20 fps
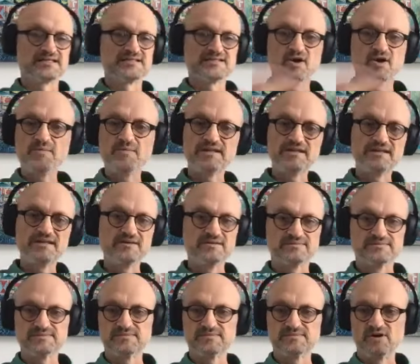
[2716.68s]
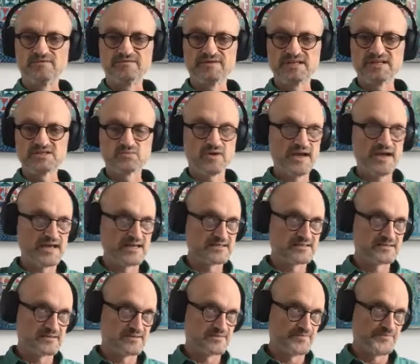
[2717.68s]
in so many obvious
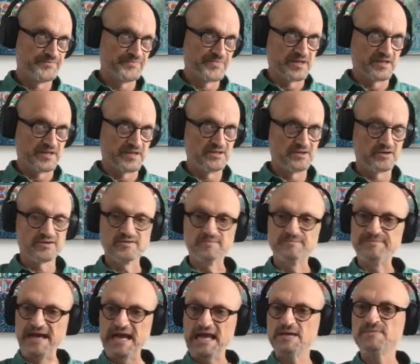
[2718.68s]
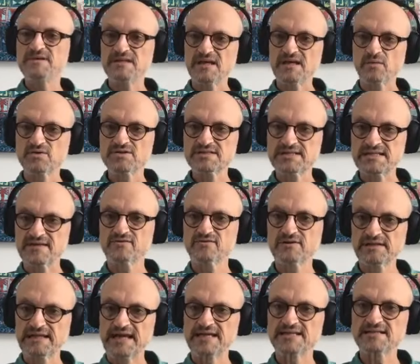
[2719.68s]
ways. You know, the baby that was
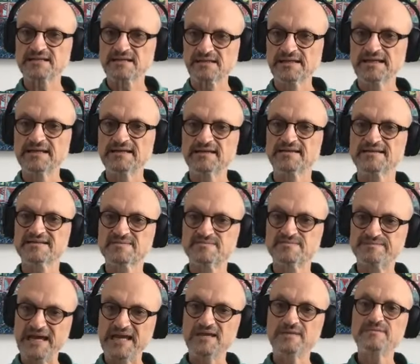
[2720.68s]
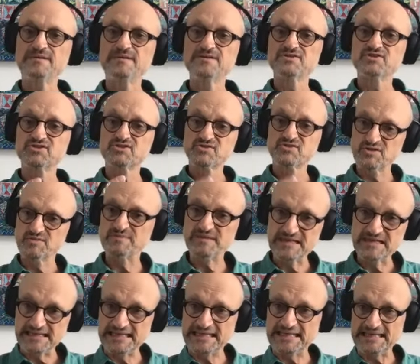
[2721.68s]
never allowed to cling because babies
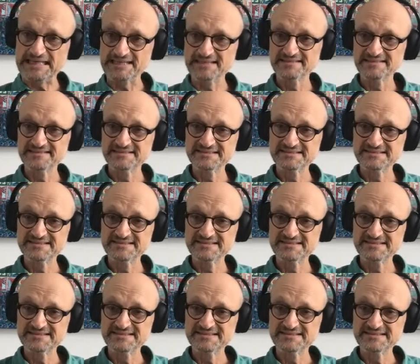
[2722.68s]
should be clingy.